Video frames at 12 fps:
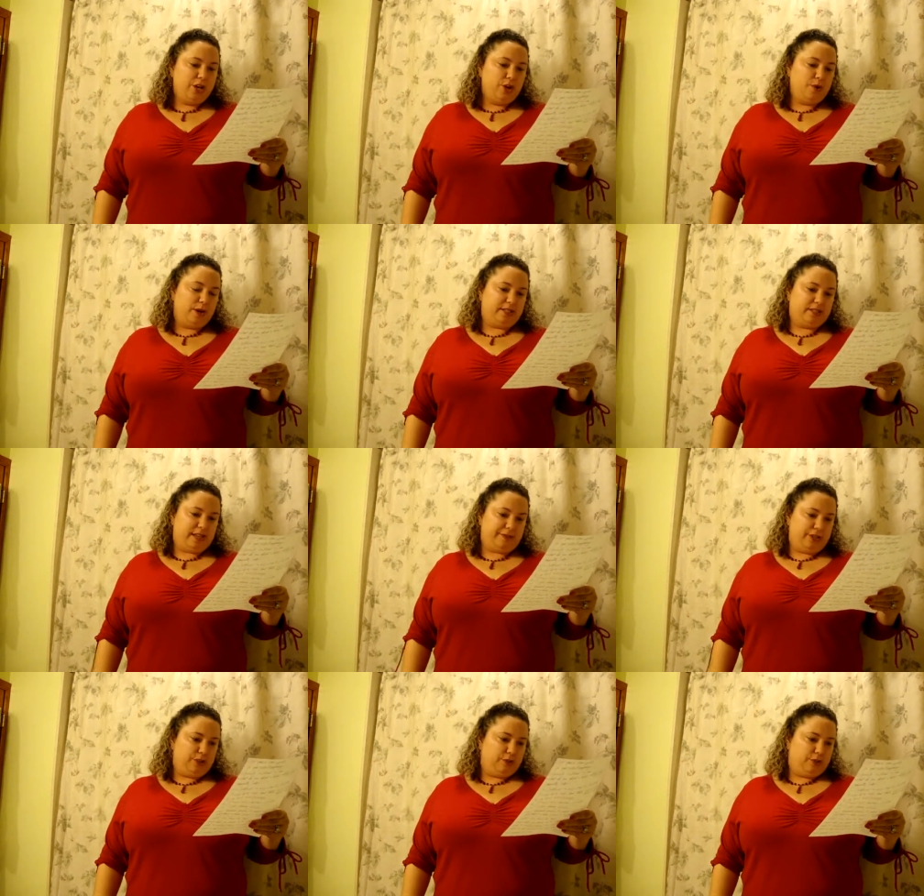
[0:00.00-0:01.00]
Who are
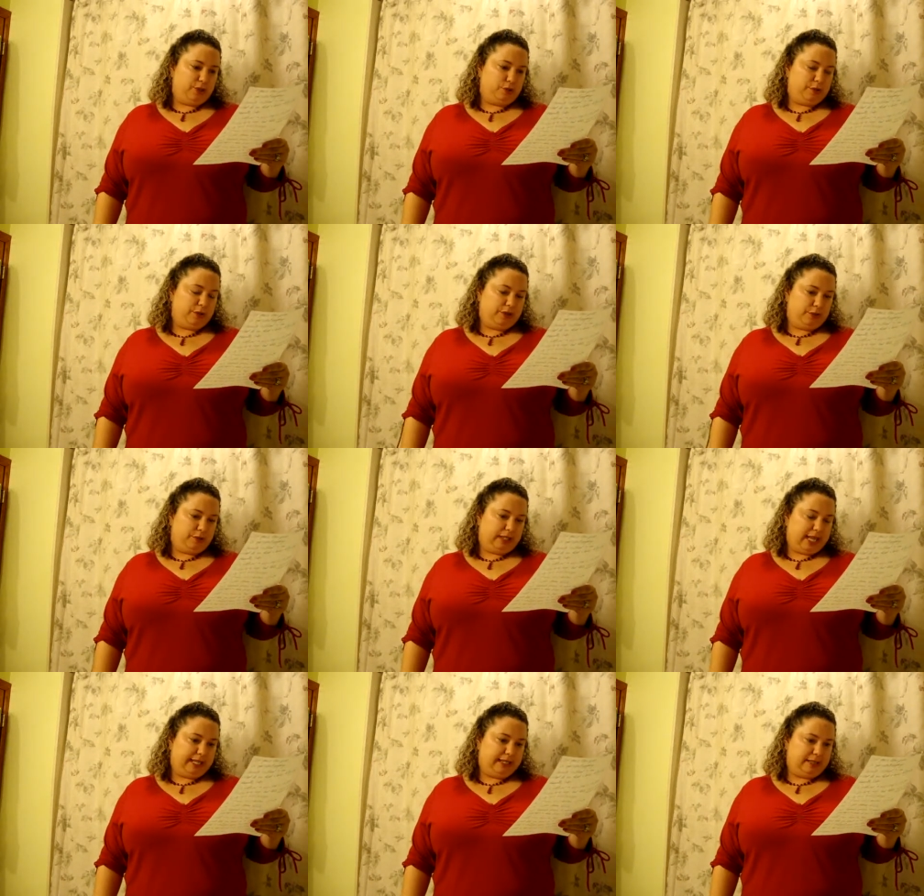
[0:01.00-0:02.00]
7 YouTubers you would
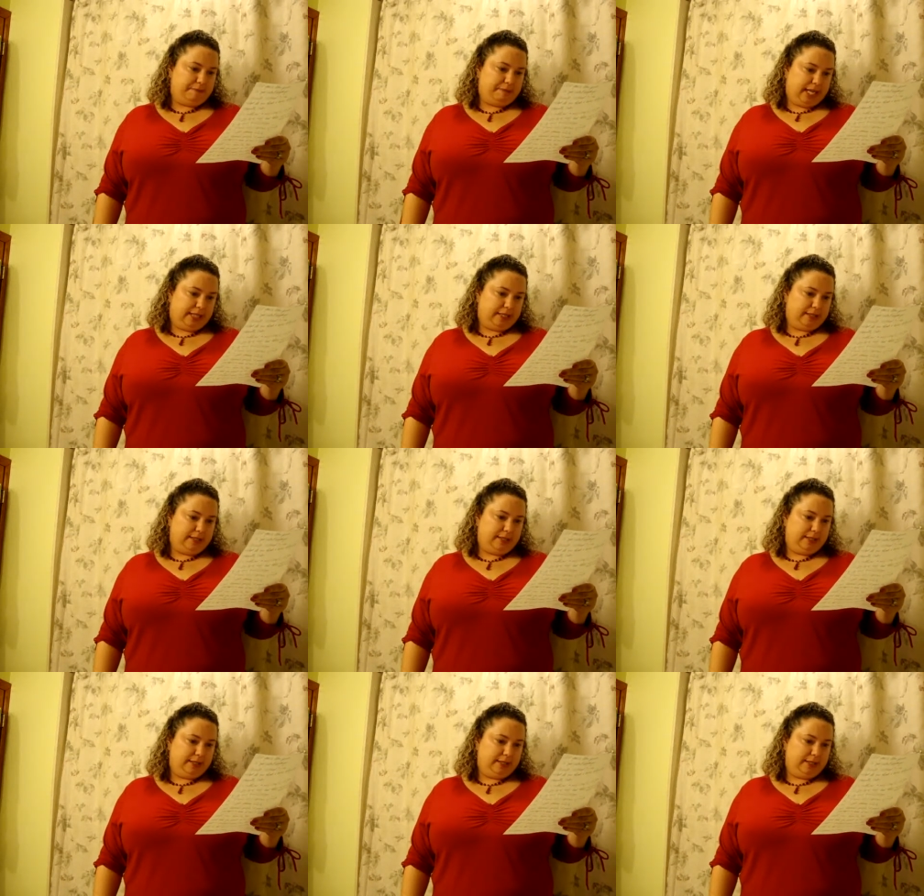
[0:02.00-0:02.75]
like to meet?